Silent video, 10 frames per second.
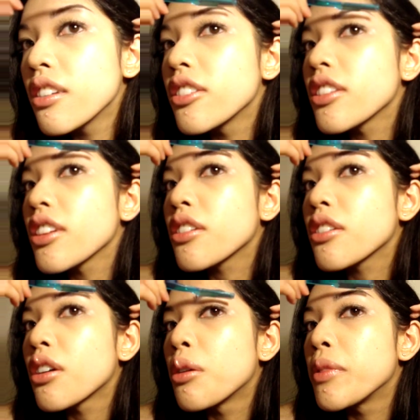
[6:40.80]
you just like
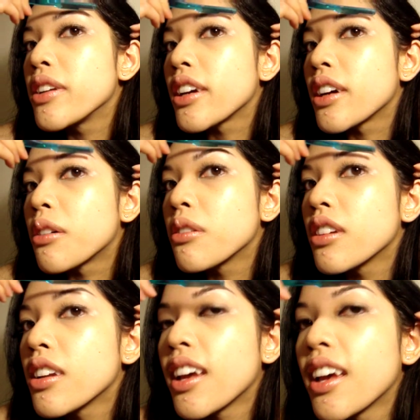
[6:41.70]
comb it down,
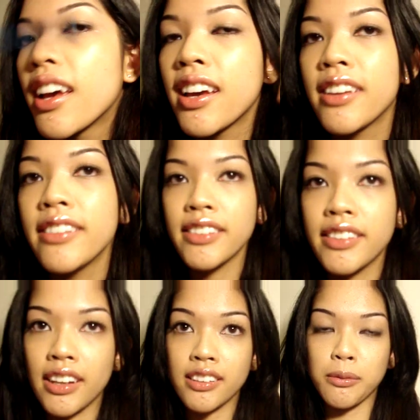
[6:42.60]
and it
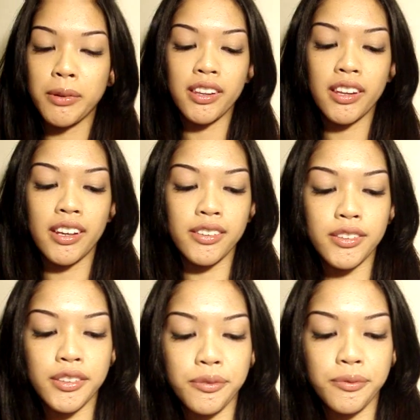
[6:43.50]
takes away the
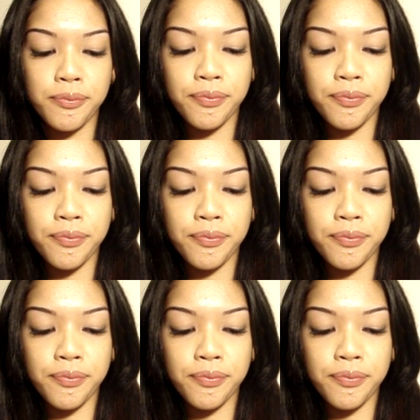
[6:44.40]
hairs too.